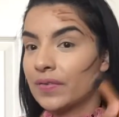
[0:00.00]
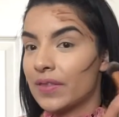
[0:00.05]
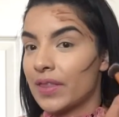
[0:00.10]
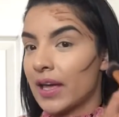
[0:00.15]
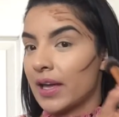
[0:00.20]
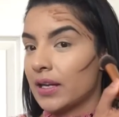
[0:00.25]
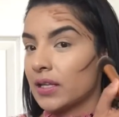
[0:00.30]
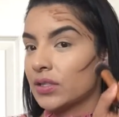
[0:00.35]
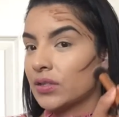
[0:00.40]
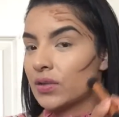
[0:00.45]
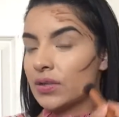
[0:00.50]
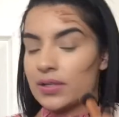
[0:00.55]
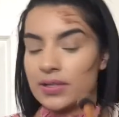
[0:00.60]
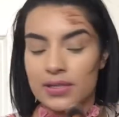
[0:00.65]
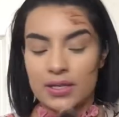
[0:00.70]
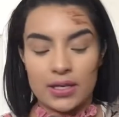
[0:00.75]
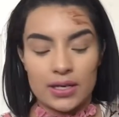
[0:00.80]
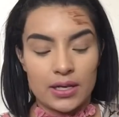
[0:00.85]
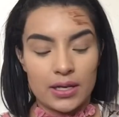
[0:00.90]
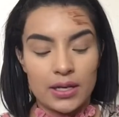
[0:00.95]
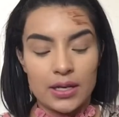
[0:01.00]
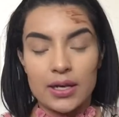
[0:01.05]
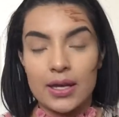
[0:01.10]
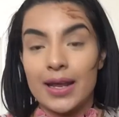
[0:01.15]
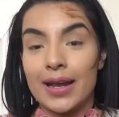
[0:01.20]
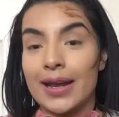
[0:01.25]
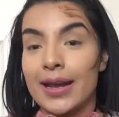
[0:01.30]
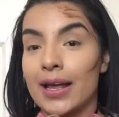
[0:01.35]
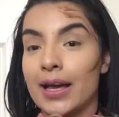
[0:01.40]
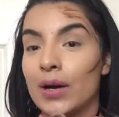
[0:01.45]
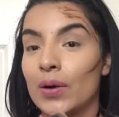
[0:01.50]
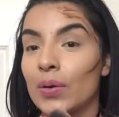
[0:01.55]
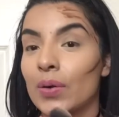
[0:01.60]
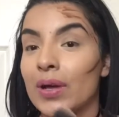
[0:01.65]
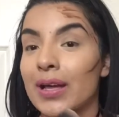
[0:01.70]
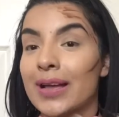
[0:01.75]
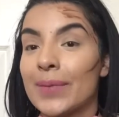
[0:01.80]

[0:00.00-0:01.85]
that into the skin. Now,